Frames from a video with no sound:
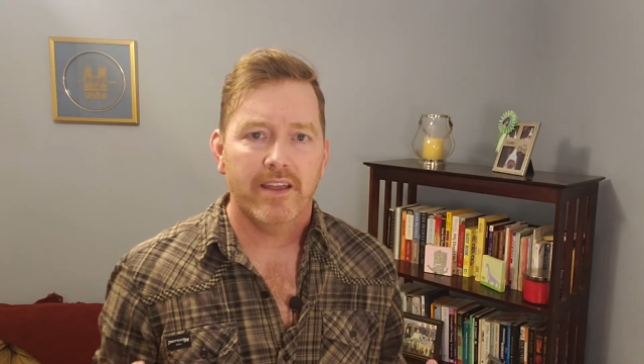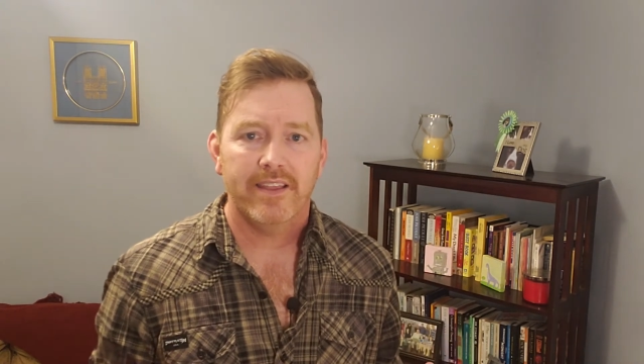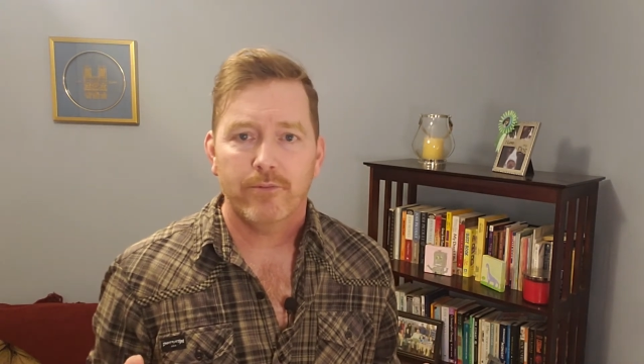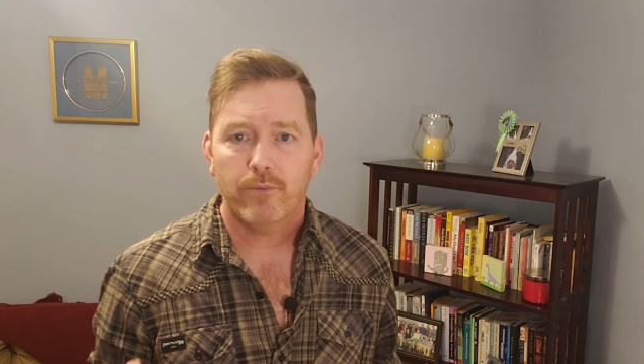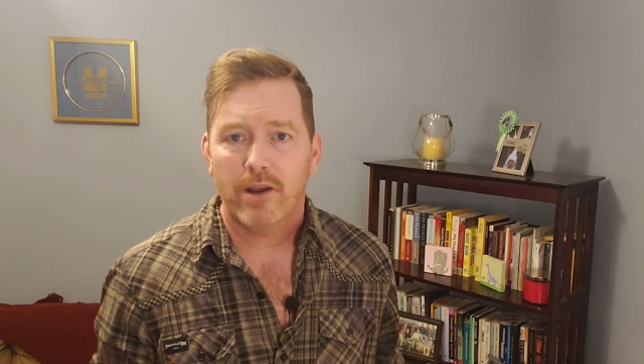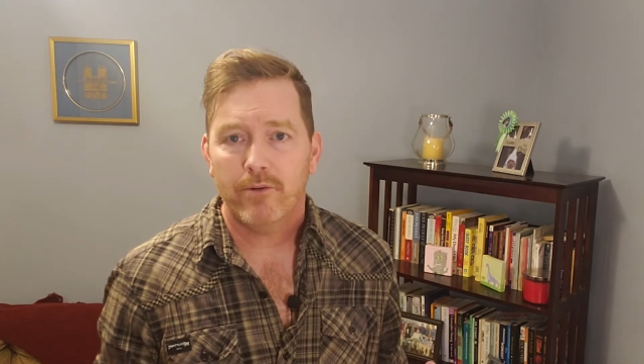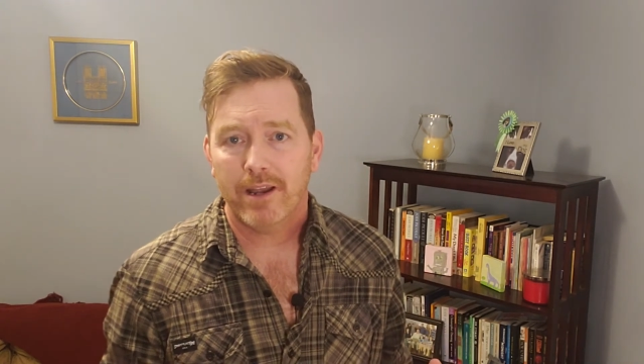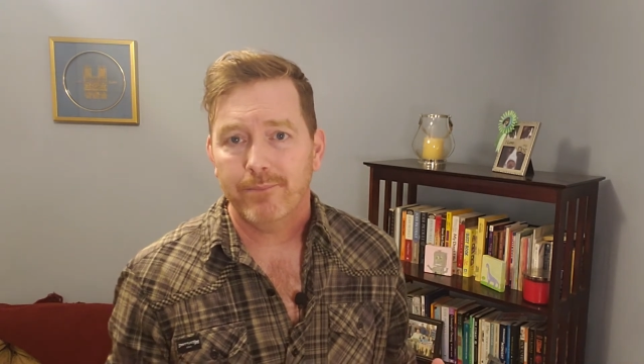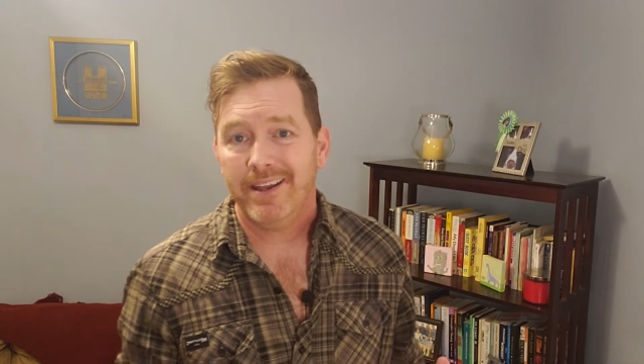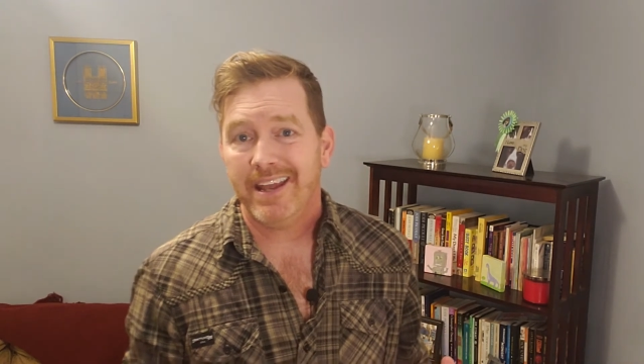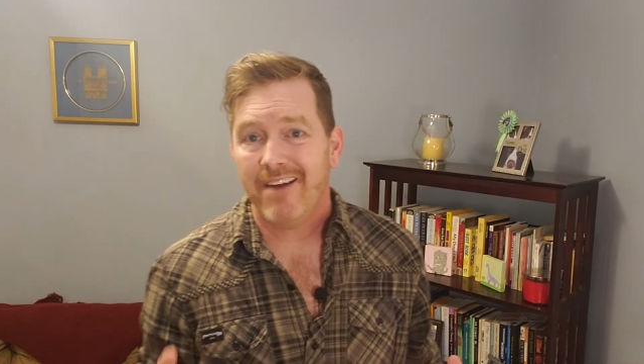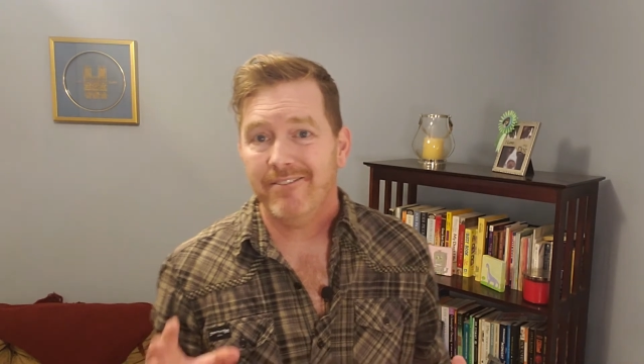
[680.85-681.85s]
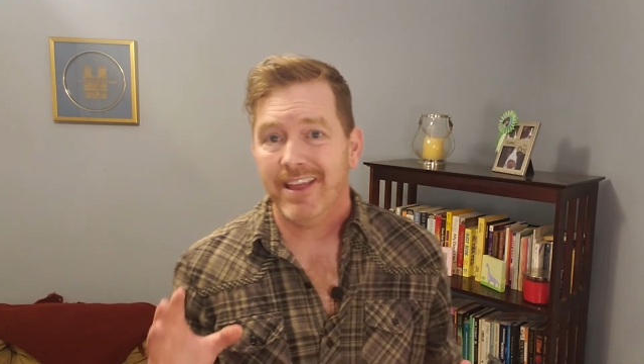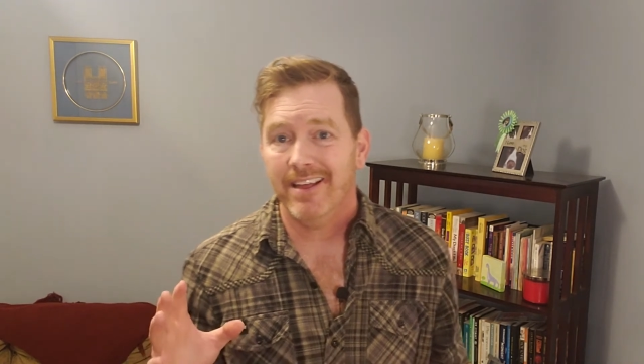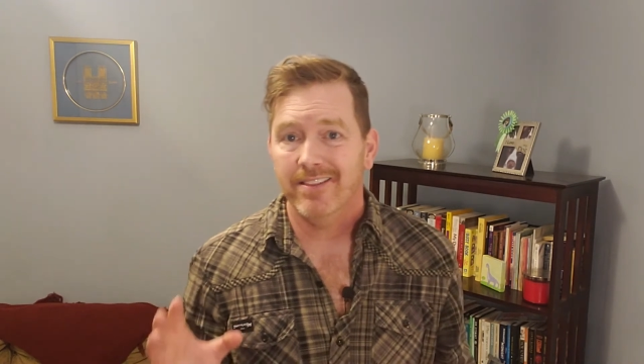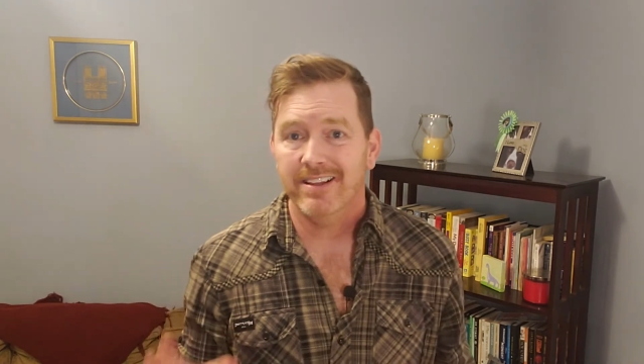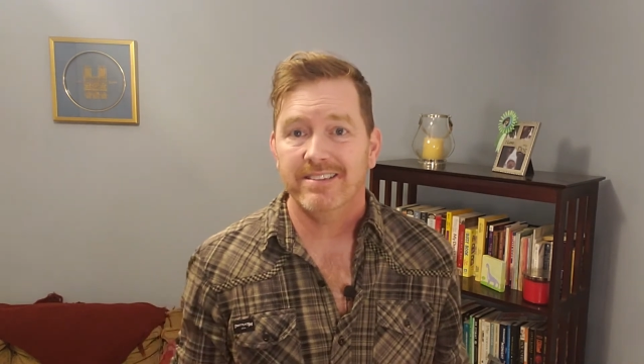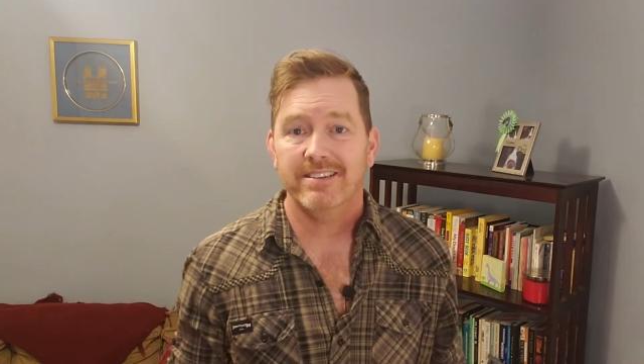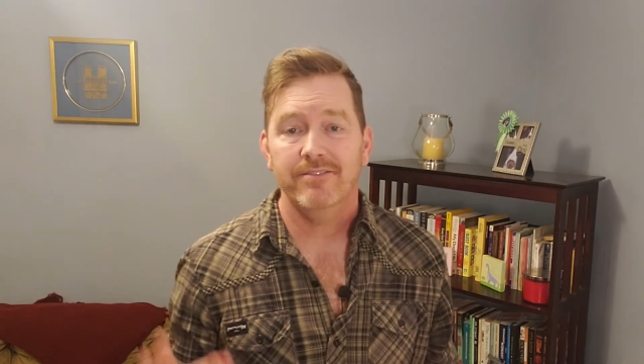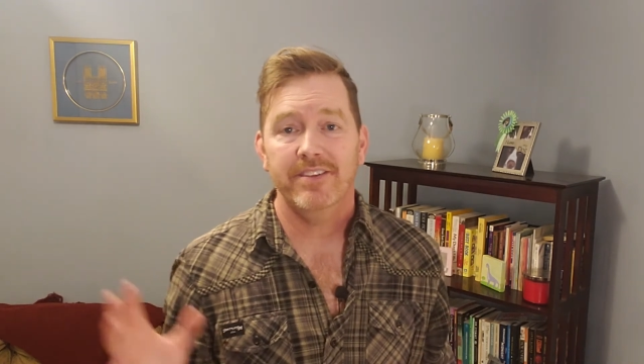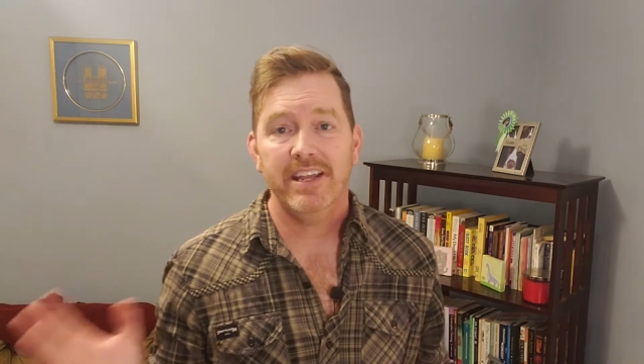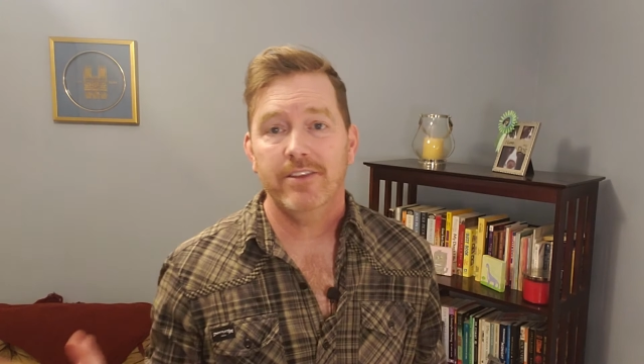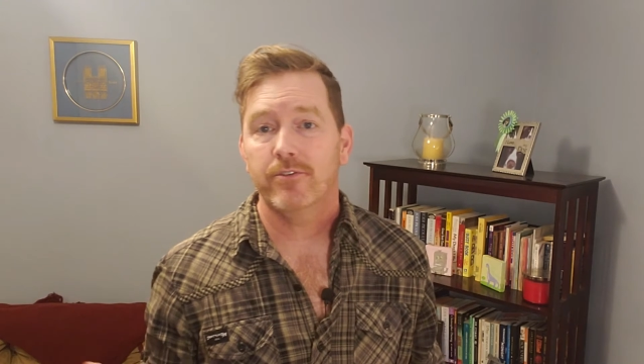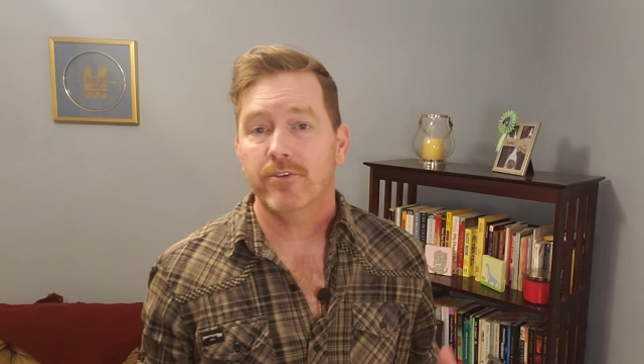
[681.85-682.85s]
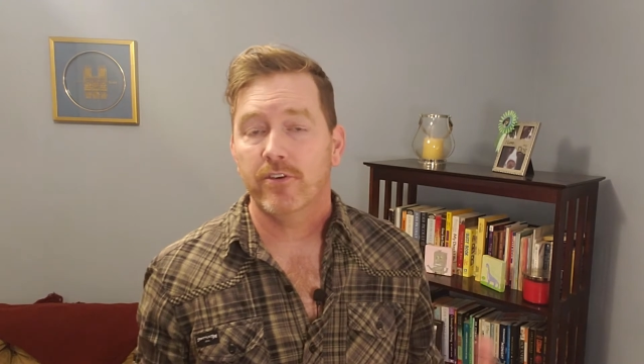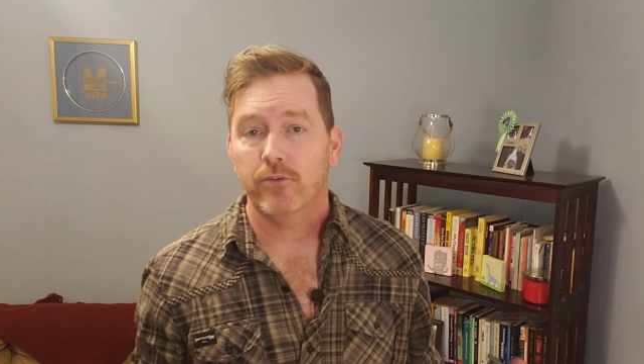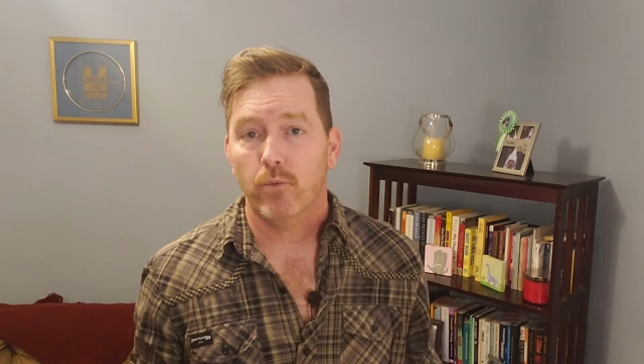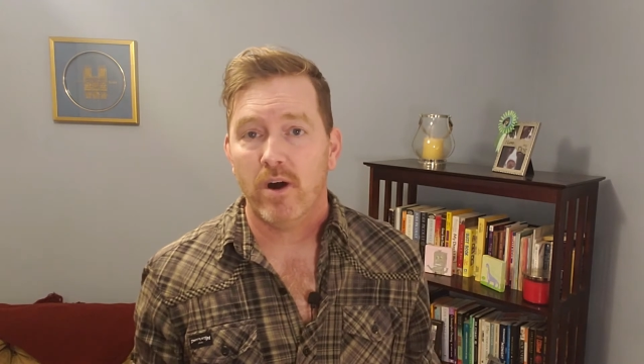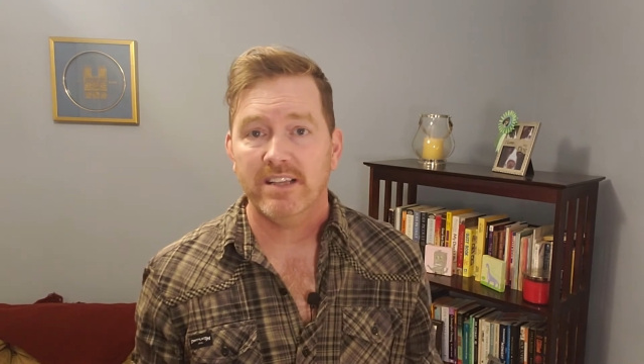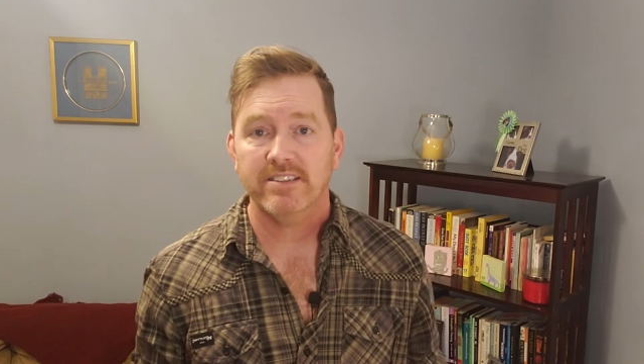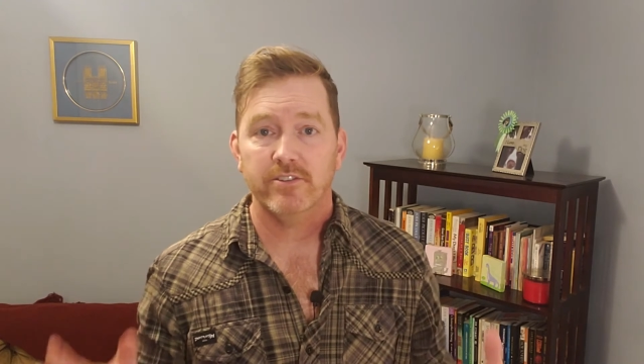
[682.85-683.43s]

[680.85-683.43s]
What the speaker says: And that's why I recommend having that list of needs versus wants,